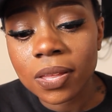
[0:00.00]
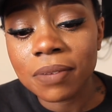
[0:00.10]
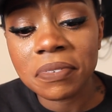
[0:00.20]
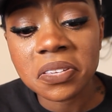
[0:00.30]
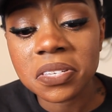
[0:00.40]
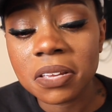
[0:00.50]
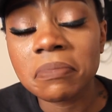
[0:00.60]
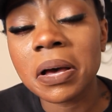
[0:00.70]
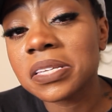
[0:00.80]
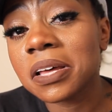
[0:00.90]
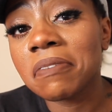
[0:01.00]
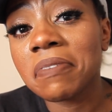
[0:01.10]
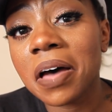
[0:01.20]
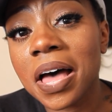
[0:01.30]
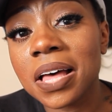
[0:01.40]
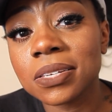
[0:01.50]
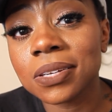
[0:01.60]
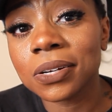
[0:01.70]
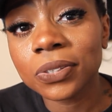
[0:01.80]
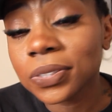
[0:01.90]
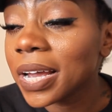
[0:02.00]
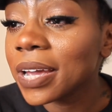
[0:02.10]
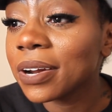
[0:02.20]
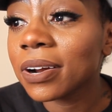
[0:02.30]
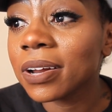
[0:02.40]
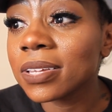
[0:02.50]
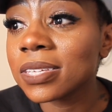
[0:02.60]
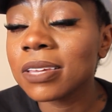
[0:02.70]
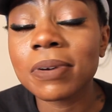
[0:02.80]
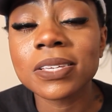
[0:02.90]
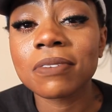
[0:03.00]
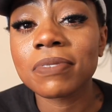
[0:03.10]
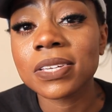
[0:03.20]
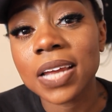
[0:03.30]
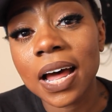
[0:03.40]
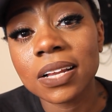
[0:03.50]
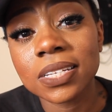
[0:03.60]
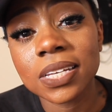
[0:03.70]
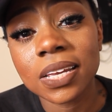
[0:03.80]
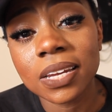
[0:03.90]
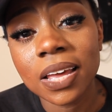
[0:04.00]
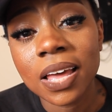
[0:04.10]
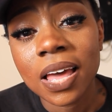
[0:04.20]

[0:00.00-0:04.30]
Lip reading: even seeing myself as a creator, seeing myself as talented.